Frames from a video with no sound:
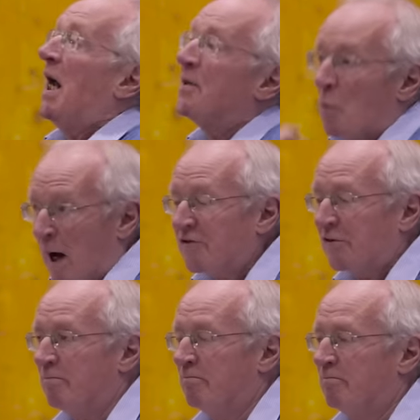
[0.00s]
In the
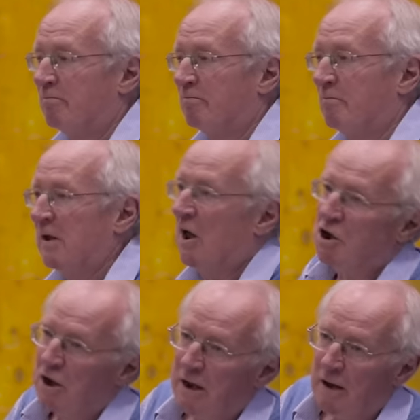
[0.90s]
West,
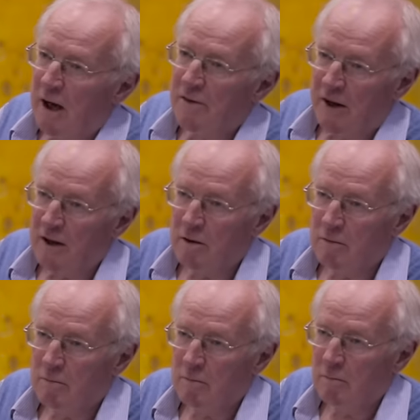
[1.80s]
largely, I think,
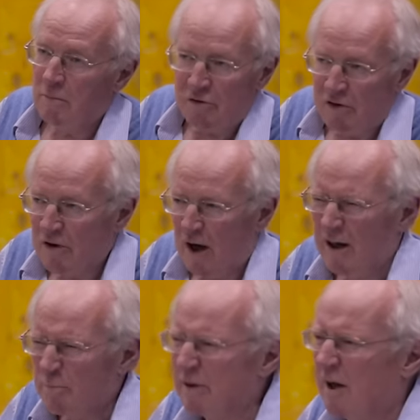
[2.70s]
not
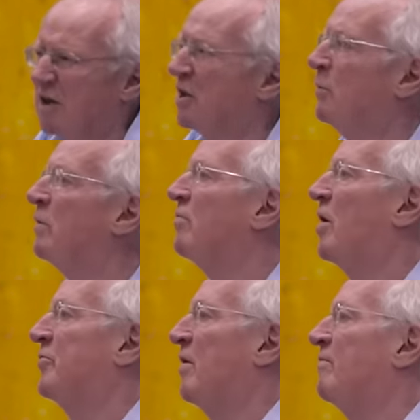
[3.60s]
entirely, but largely, we've
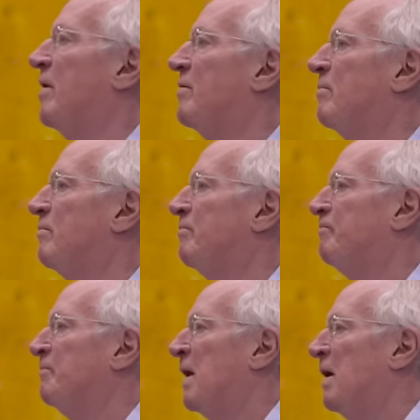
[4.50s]
lost our faith.
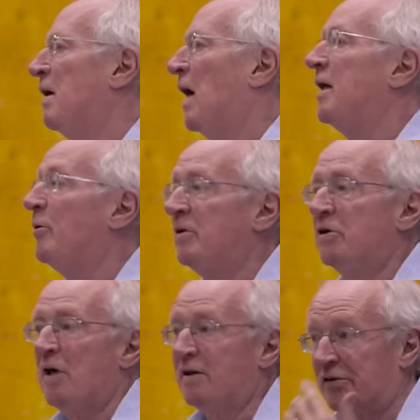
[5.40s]
I know in
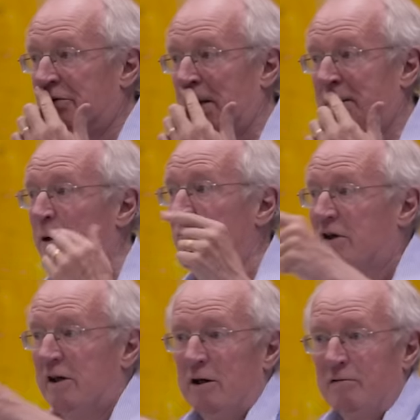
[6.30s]
the United States, I always
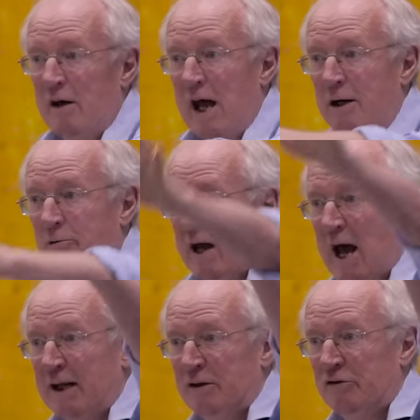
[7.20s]
get a lot of angry
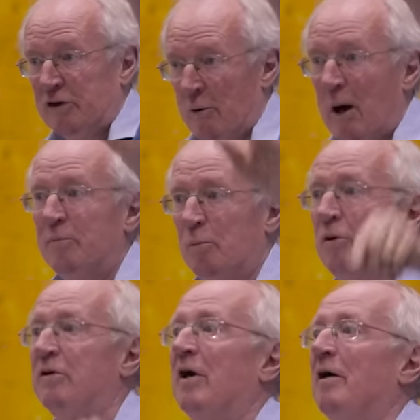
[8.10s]
hands go up to
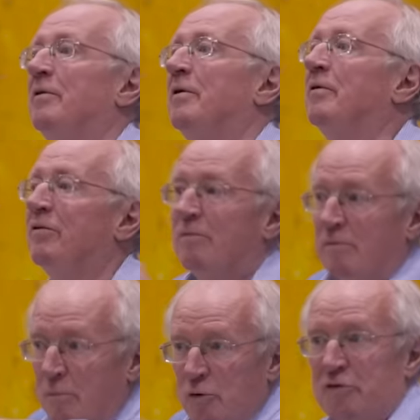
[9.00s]
point out that
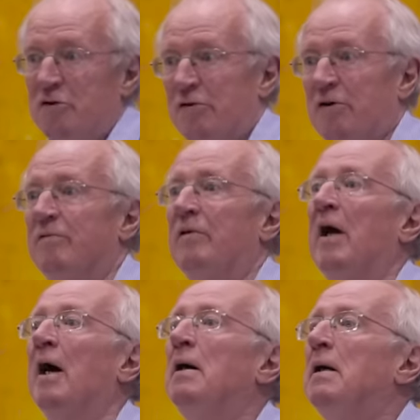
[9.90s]
the Christians over
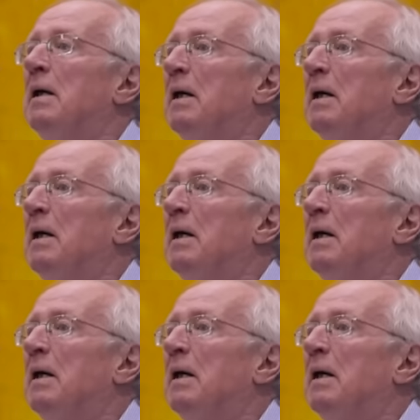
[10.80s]
there.